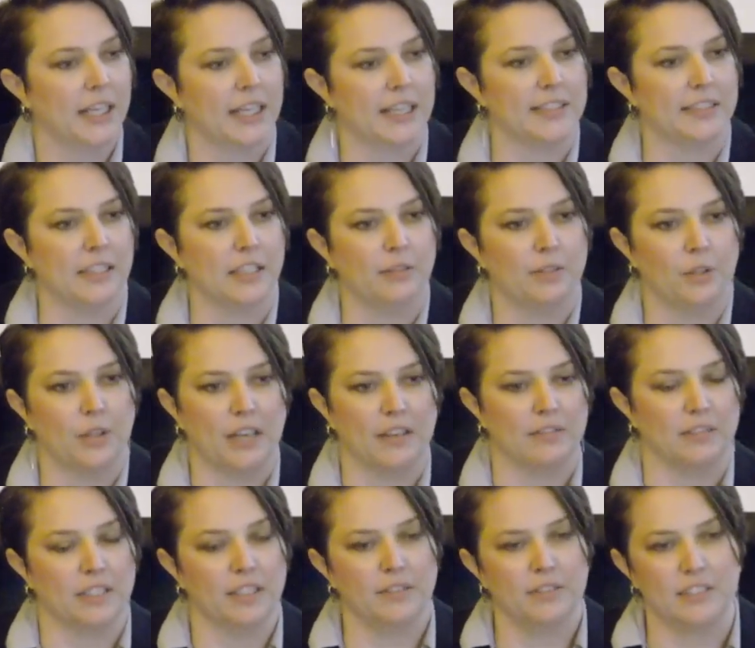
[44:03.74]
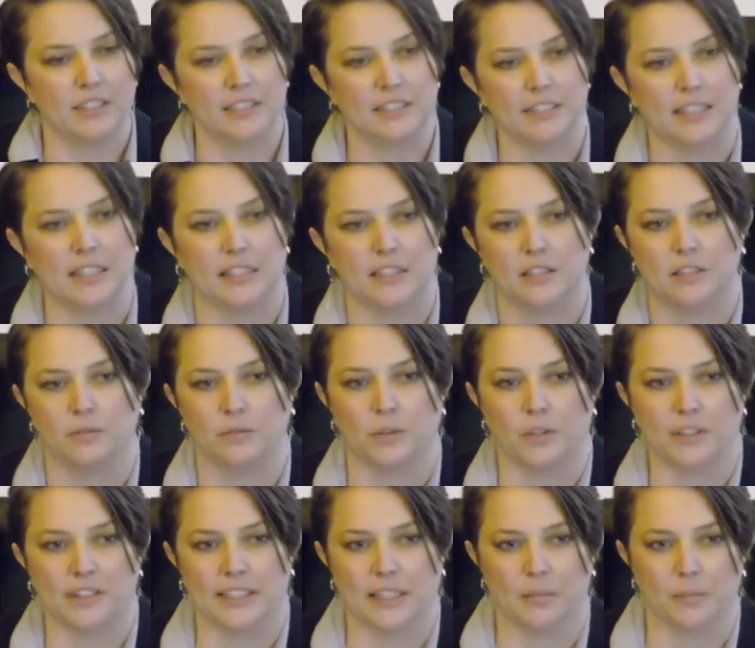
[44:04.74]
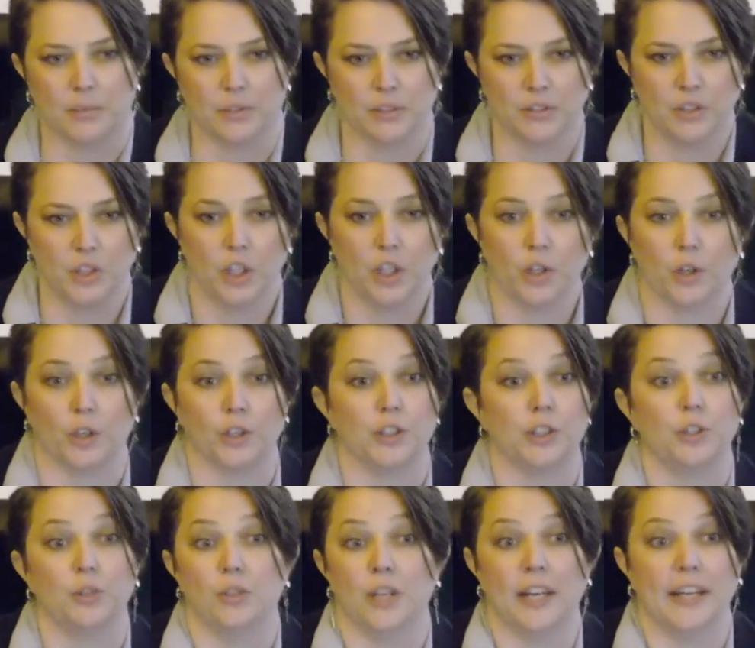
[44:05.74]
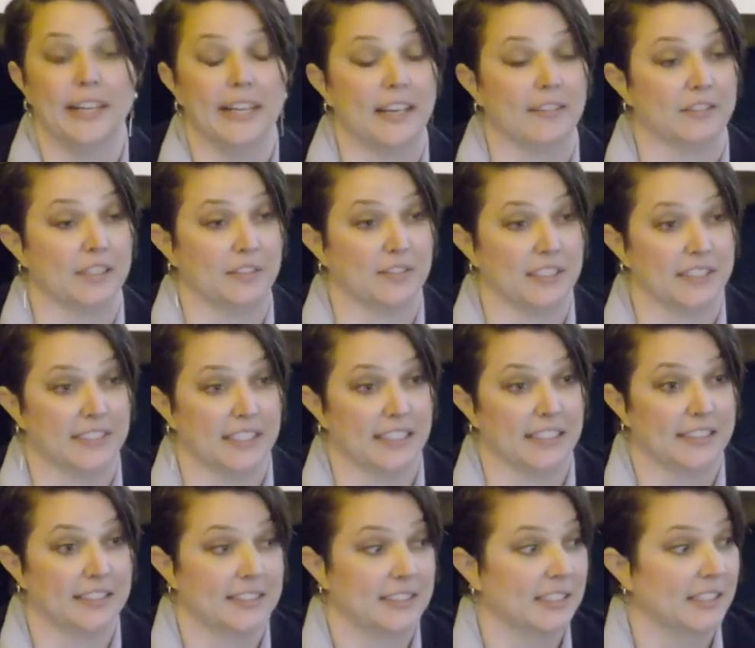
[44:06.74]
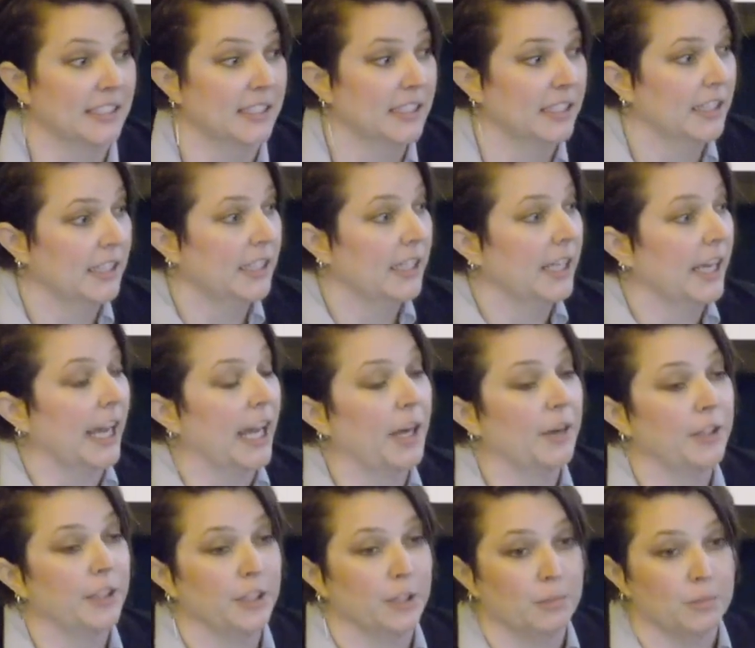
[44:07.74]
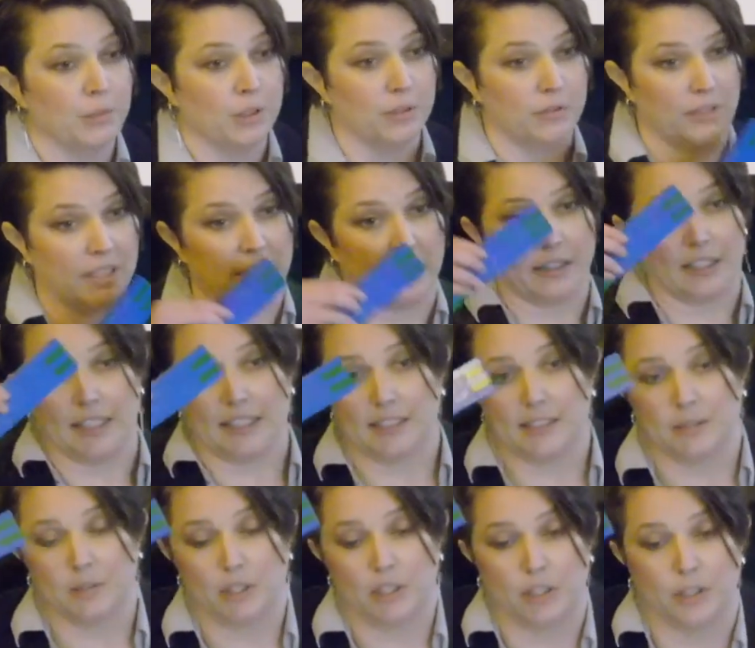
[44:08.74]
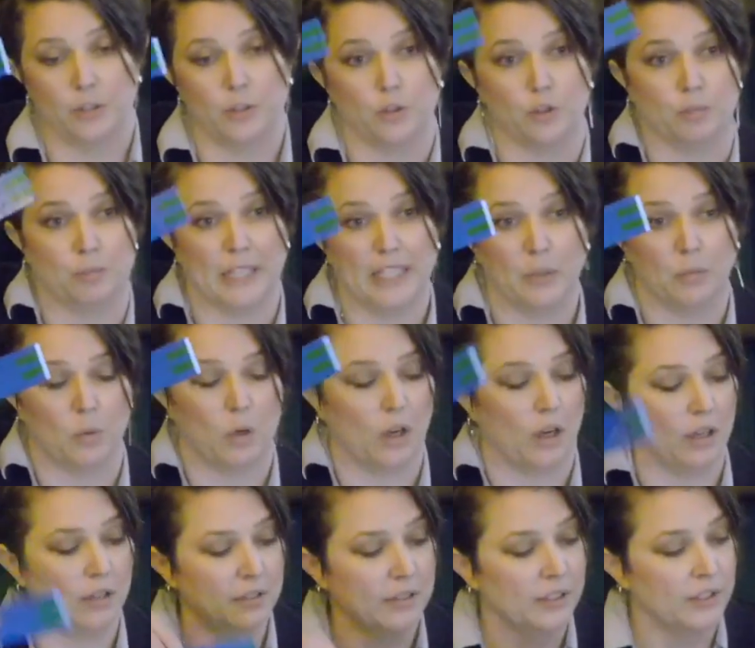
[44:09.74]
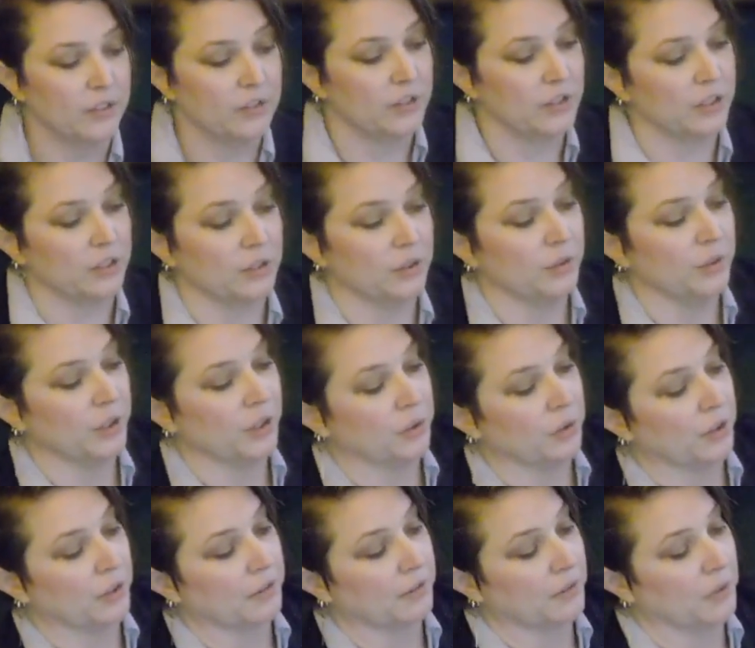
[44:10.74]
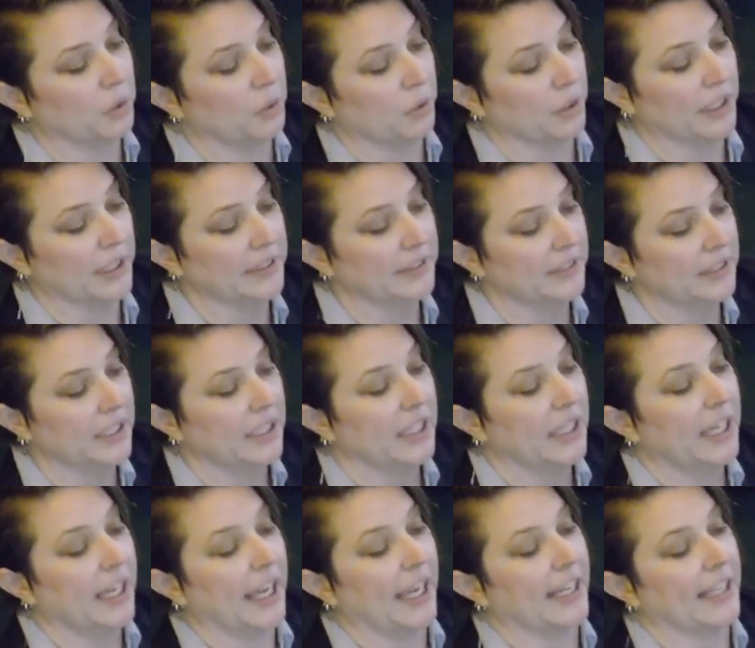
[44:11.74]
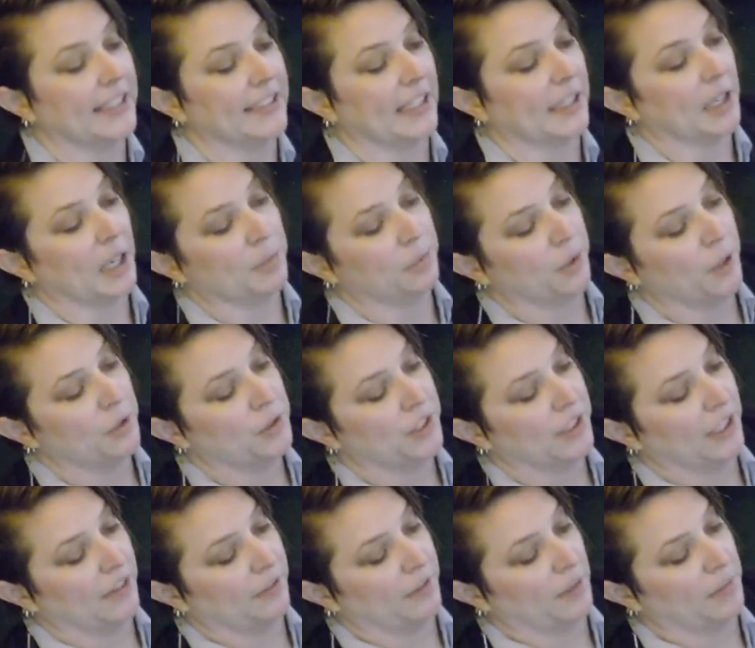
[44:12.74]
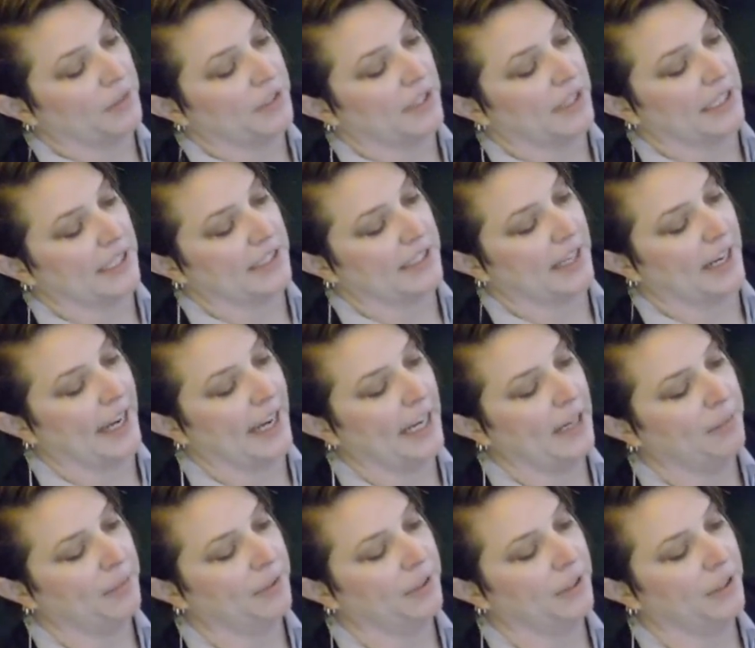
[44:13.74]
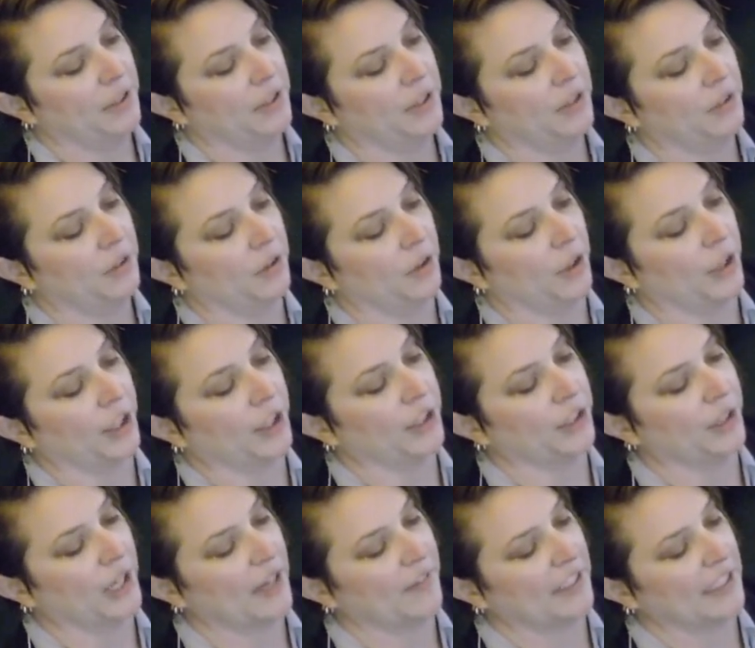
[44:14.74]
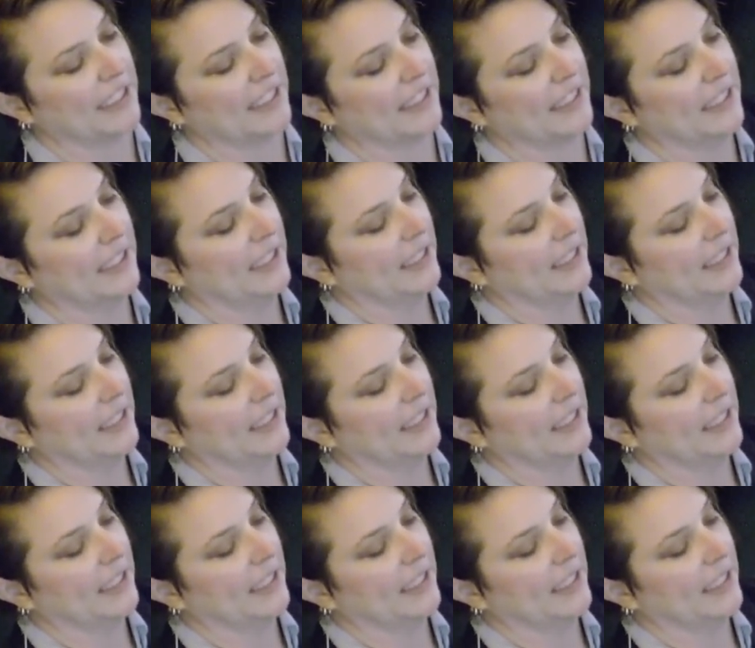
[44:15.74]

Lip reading: is if you have lift assist, for example, or do you not have lift assist? How are you moving this huge mate wall to your floor? And is it approaching it from the top, or are you having to